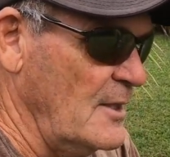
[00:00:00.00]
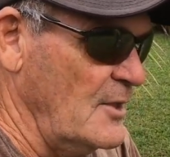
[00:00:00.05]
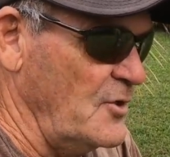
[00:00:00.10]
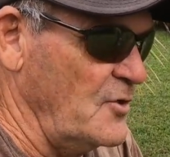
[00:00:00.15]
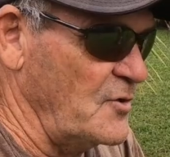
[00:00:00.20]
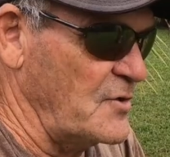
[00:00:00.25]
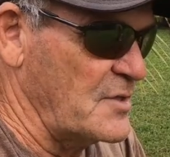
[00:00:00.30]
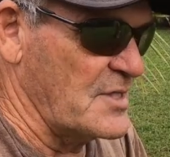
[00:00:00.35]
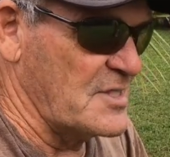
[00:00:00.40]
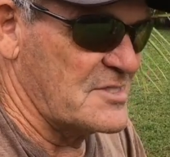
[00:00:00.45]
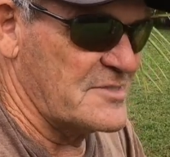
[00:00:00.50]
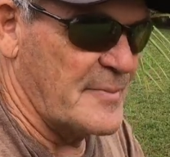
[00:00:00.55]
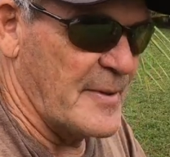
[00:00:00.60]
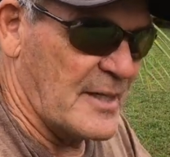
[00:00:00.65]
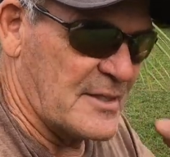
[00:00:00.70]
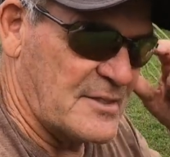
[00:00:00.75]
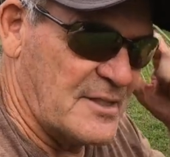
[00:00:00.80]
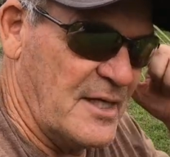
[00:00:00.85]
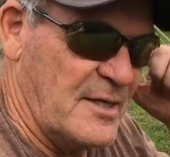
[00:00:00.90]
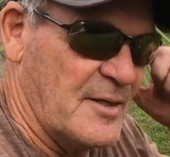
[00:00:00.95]
you can
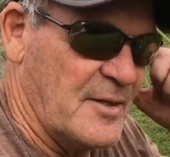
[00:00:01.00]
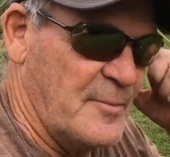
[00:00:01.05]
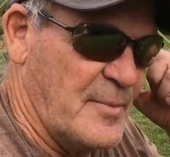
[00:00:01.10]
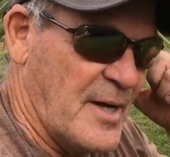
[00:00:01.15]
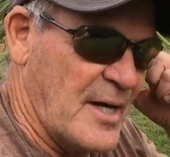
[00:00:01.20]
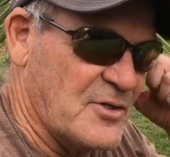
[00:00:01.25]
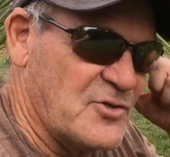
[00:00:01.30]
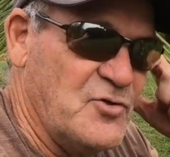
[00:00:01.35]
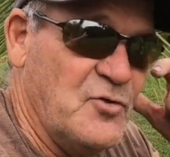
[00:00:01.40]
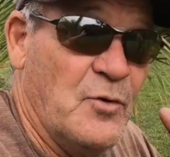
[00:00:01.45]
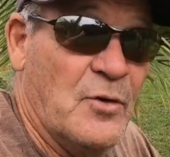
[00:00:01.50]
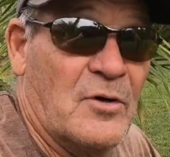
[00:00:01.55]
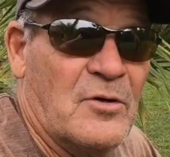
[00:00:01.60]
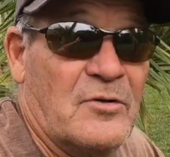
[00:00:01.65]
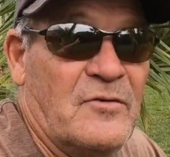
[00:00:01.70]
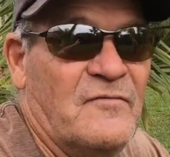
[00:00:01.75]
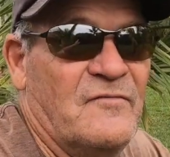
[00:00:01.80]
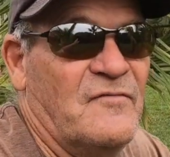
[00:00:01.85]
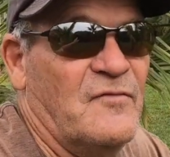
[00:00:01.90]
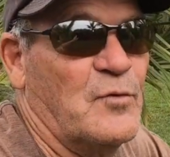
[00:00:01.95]
expect to get about
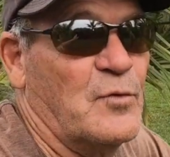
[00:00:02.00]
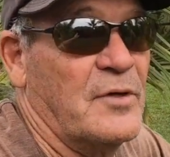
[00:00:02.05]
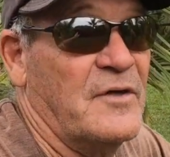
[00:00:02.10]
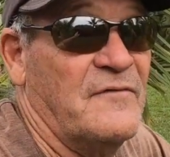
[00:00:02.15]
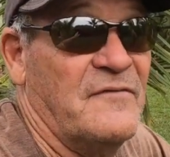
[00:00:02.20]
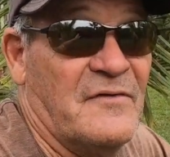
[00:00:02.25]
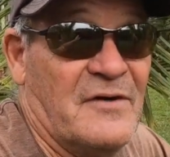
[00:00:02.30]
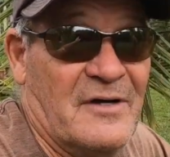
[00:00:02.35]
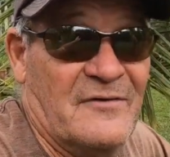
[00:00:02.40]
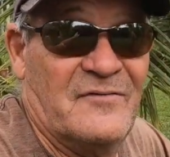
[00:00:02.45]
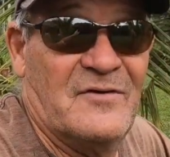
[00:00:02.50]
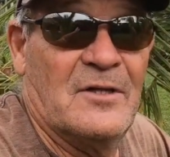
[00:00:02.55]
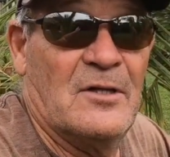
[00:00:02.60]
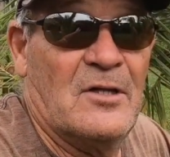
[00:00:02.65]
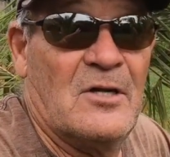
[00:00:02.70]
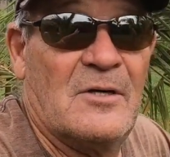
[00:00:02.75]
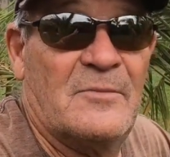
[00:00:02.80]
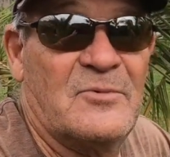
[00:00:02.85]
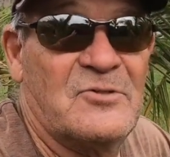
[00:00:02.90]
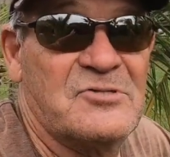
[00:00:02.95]
245
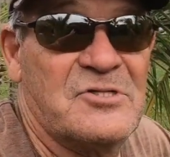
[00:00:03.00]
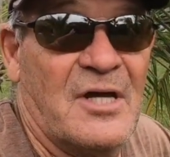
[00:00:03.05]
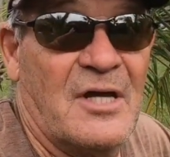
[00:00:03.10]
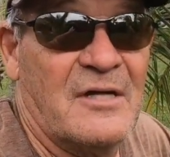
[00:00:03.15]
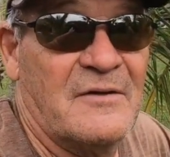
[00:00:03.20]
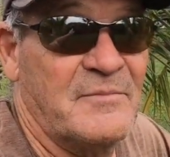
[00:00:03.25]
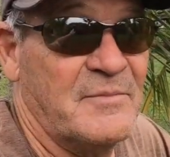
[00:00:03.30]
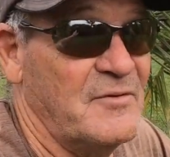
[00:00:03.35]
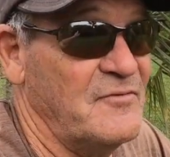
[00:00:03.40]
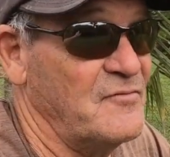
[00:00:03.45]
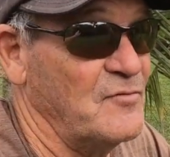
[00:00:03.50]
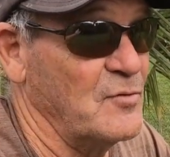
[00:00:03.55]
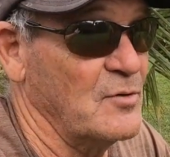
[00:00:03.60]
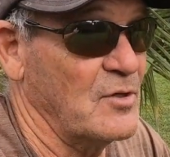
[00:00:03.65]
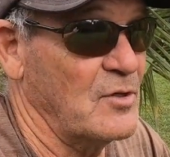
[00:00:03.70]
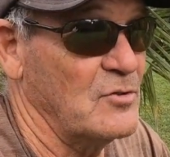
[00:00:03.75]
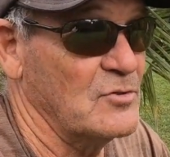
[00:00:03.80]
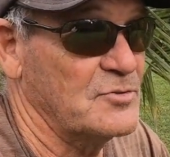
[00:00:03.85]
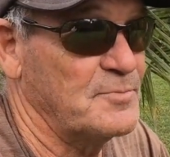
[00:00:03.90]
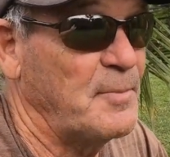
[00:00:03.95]
kilometers out of it before
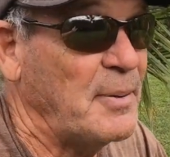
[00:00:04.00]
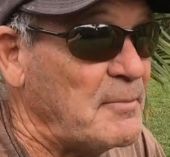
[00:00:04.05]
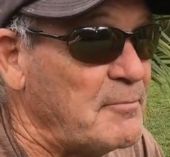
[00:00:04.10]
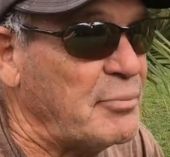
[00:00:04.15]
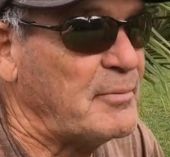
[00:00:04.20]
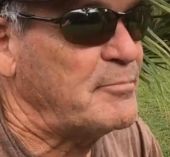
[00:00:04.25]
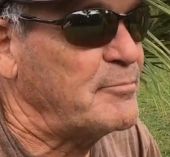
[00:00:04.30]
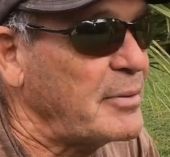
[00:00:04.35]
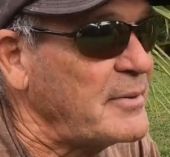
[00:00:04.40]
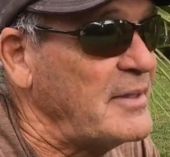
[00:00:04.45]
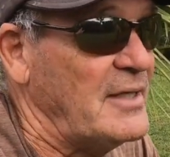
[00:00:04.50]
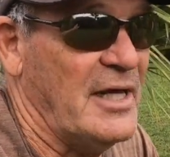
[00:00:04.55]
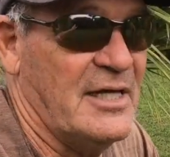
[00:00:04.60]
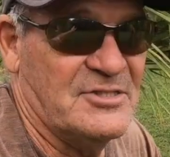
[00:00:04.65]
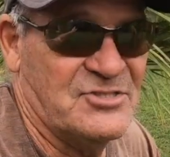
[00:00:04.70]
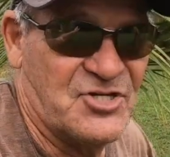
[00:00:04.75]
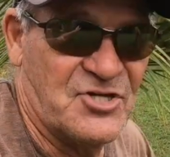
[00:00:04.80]
it goes and